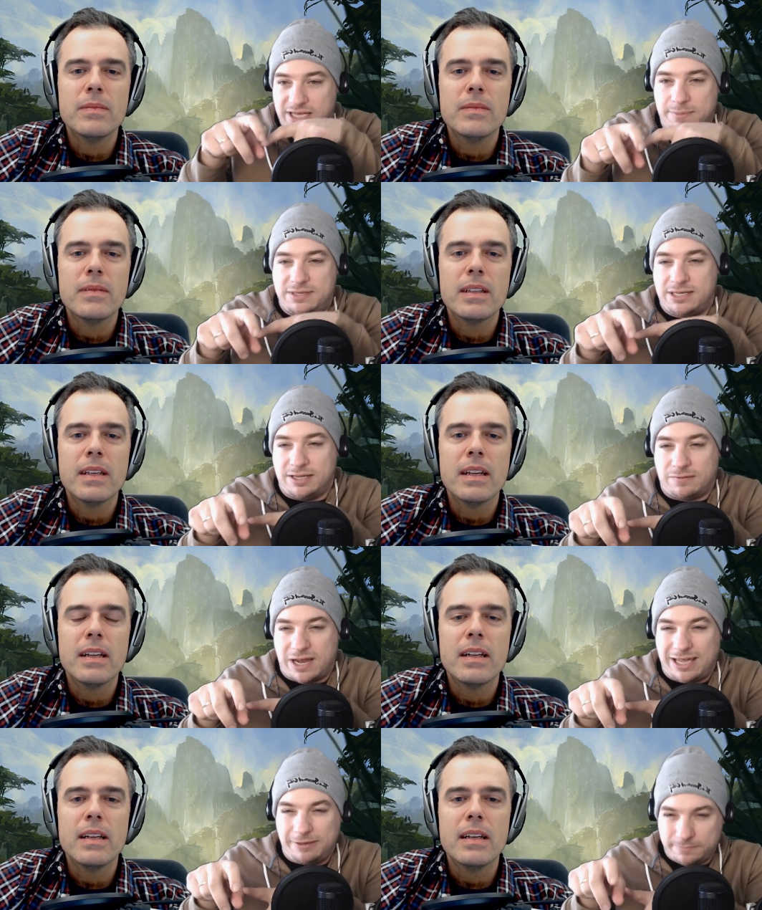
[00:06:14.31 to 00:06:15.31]
Speaker 1: game, still,
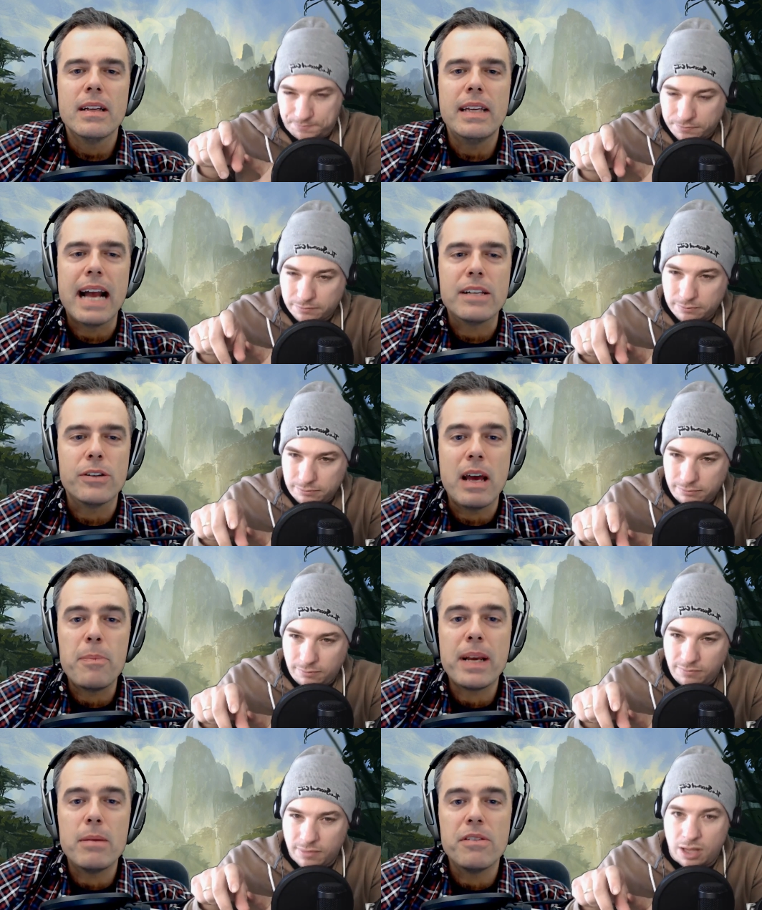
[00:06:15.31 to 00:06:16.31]
right? Yeah. So now it
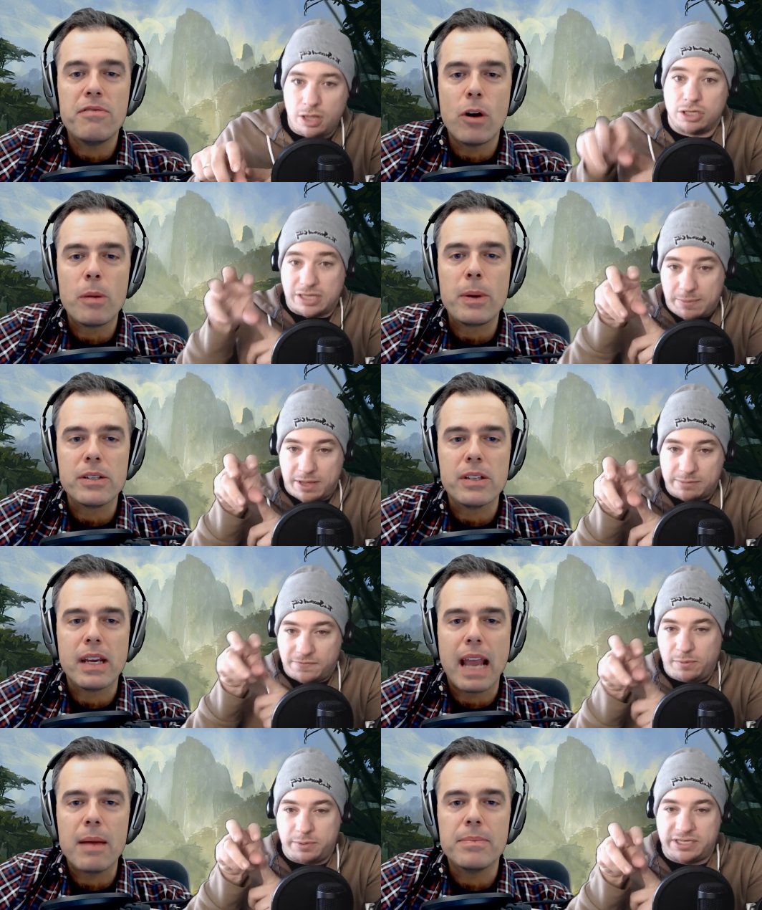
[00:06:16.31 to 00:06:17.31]
becomes a four so that person becomes a
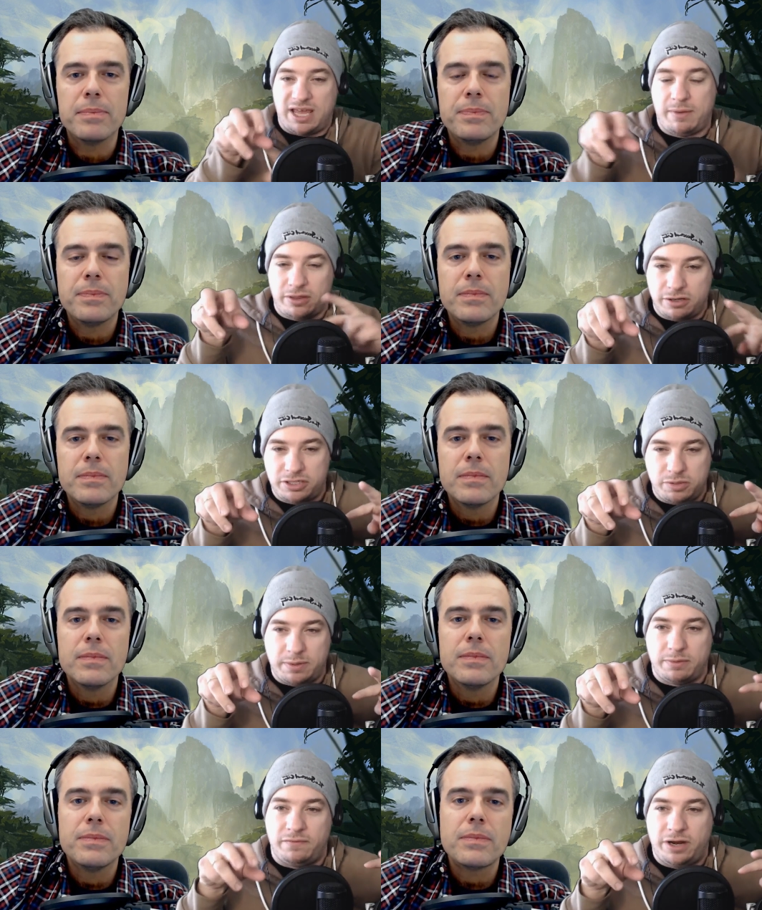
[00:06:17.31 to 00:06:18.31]
four game. person game, and then there's two
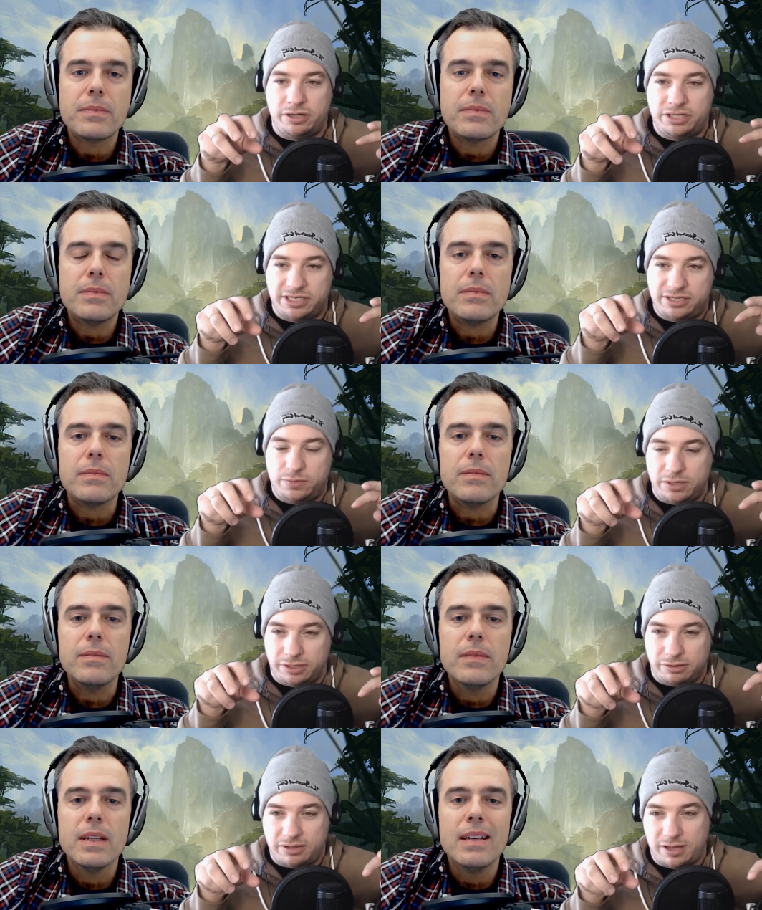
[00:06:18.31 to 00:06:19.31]
people over here just twiddling
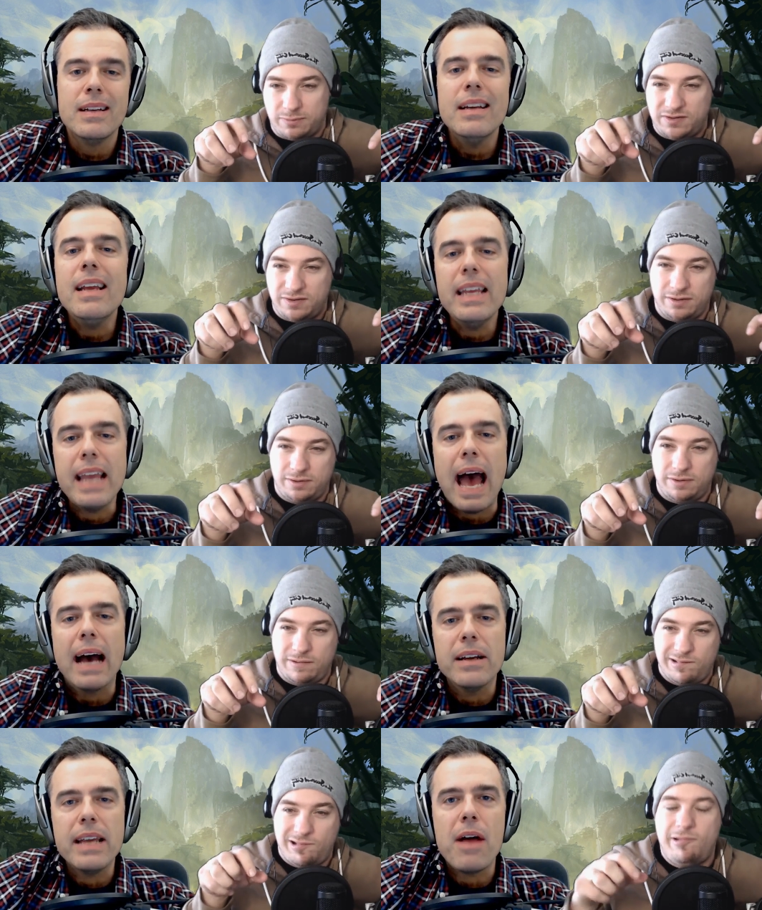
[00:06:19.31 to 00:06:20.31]
their thumbs.
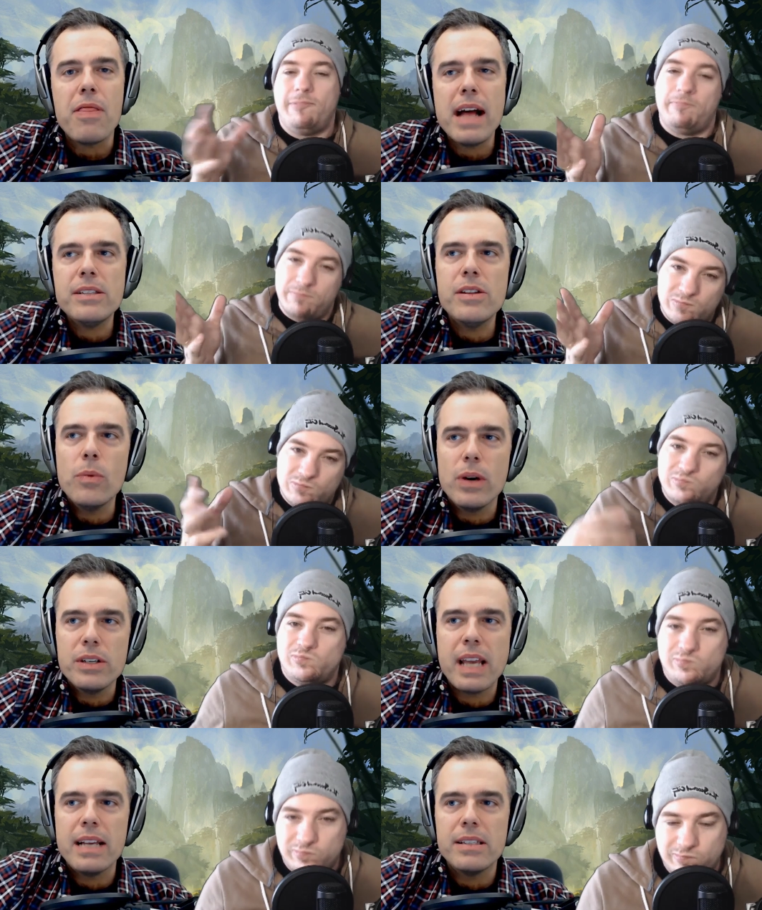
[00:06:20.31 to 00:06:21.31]
Yeah,
Speaker 2: yeah. That's the
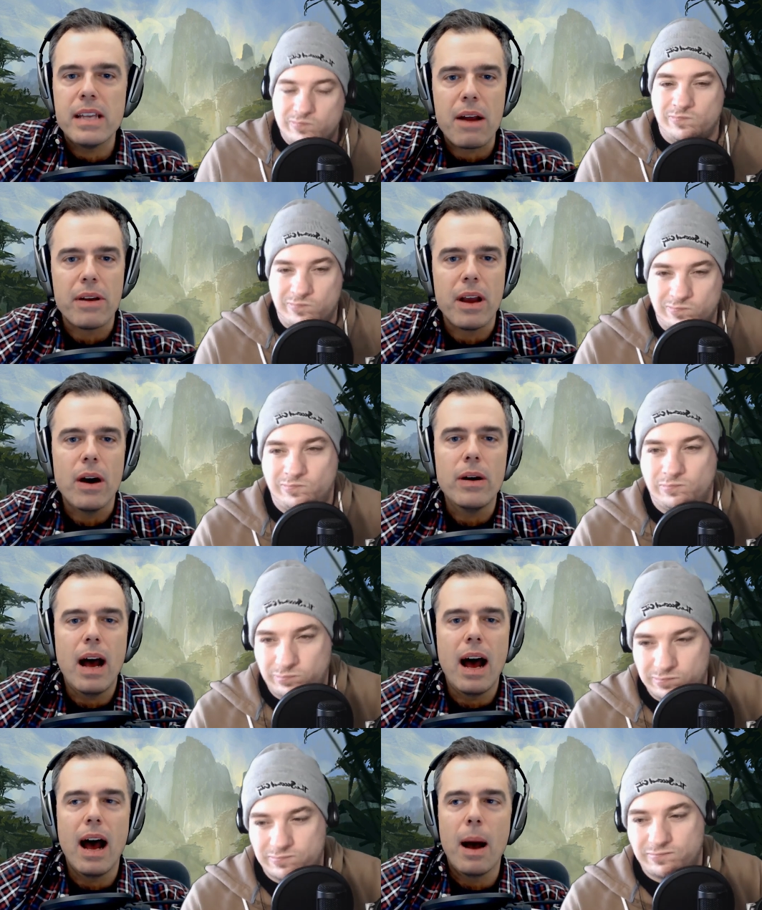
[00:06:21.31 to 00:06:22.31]
worst case scenario.
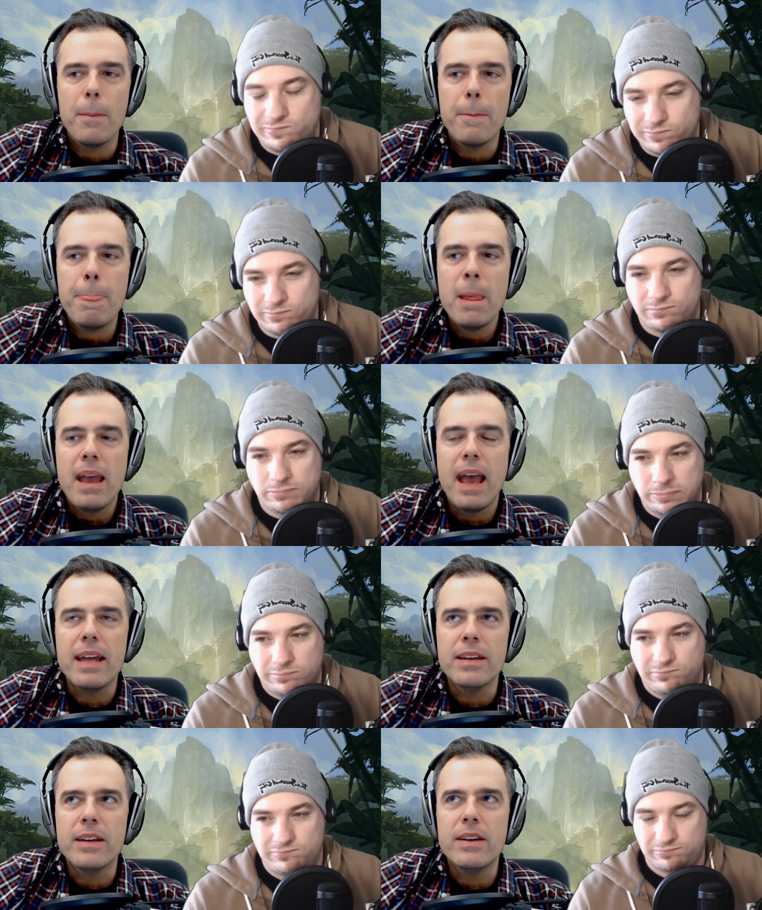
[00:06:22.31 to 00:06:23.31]
Um,
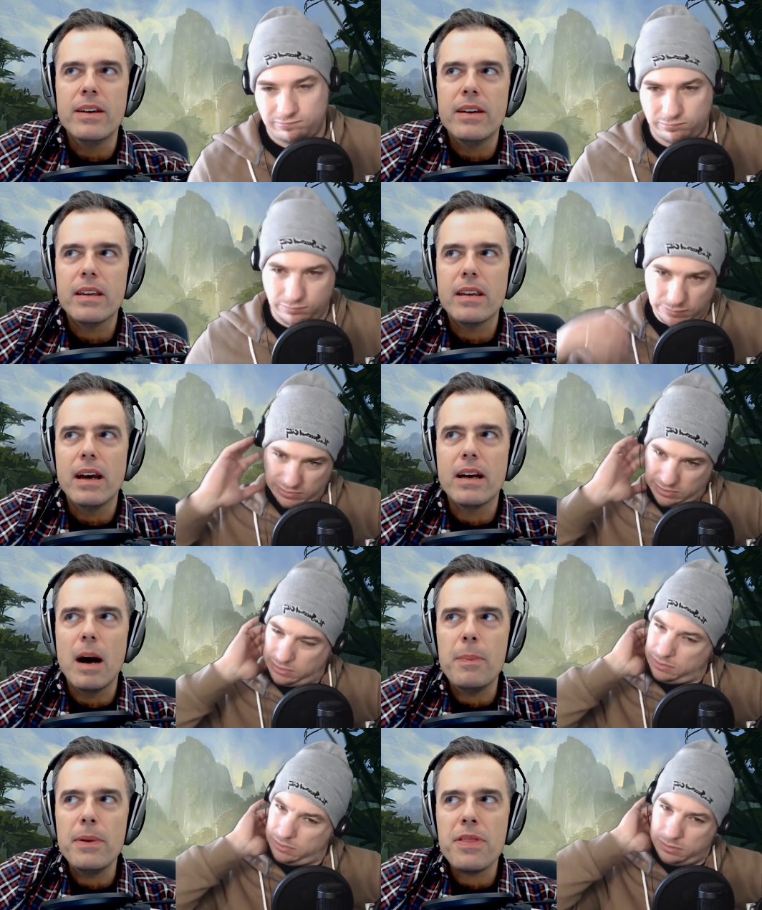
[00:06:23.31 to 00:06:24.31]
and a
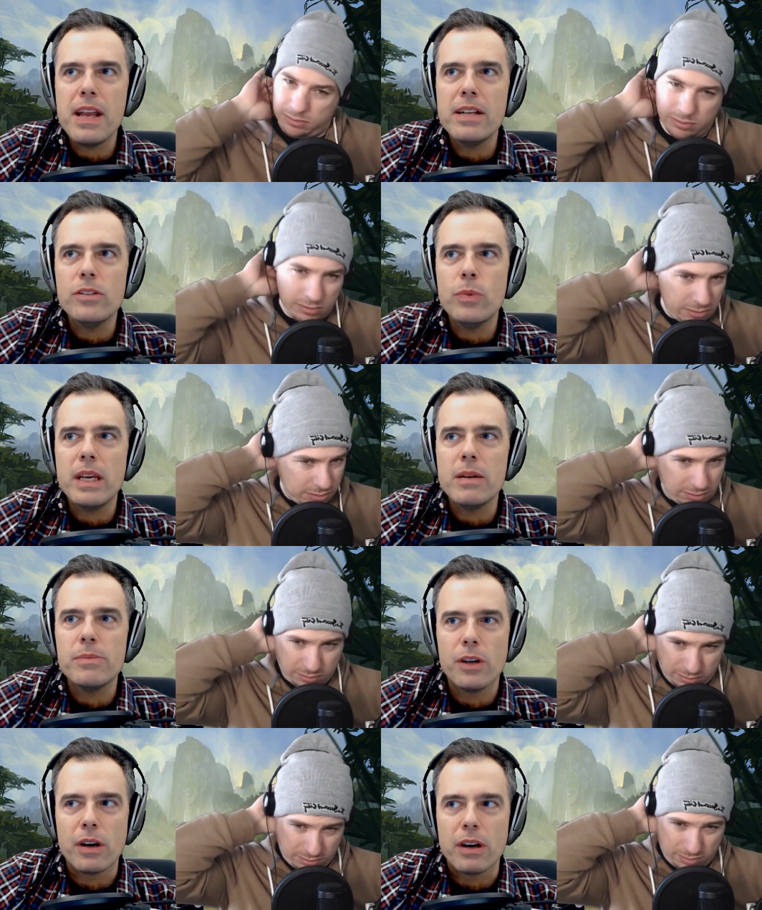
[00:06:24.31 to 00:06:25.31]
couple things we
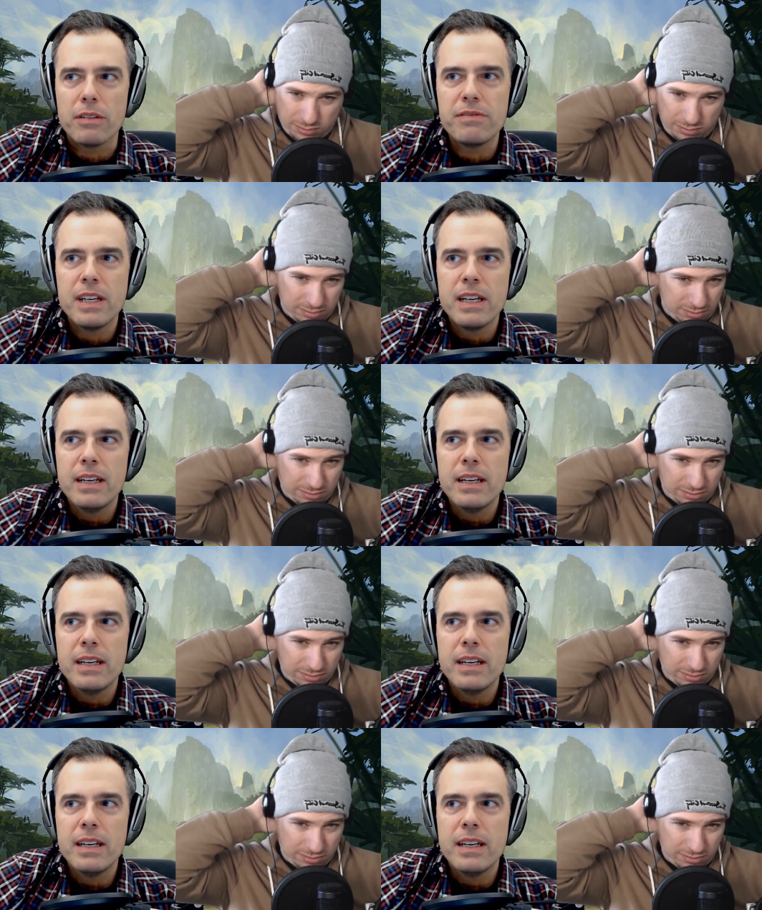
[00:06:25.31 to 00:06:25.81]
observed